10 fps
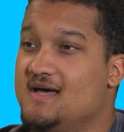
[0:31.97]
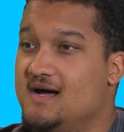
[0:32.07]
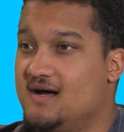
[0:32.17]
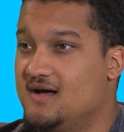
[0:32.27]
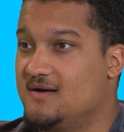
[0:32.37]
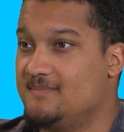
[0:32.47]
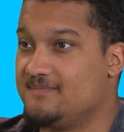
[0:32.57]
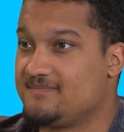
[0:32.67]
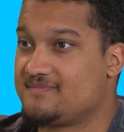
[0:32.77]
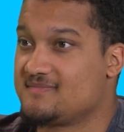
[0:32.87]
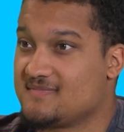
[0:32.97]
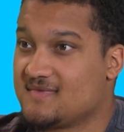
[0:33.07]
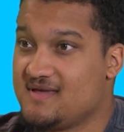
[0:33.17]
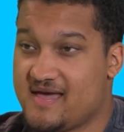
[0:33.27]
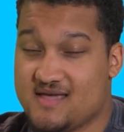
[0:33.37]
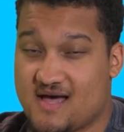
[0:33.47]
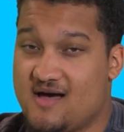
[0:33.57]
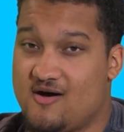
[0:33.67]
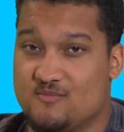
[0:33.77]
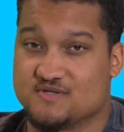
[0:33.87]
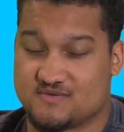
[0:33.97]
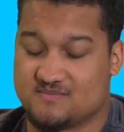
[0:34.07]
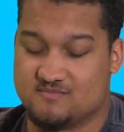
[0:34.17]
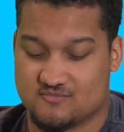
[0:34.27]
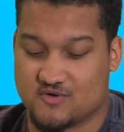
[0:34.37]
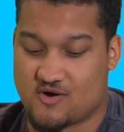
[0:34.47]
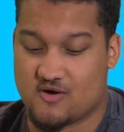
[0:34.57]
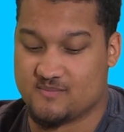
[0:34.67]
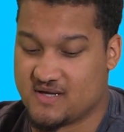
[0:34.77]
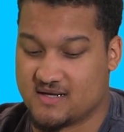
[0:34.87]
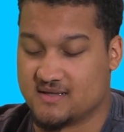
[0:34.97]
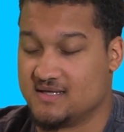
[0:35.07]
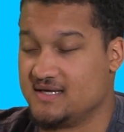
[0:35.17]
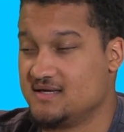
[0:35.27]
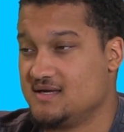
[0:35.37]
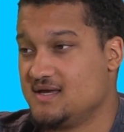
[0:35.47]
Um, yeah, he got almost recalled immediately.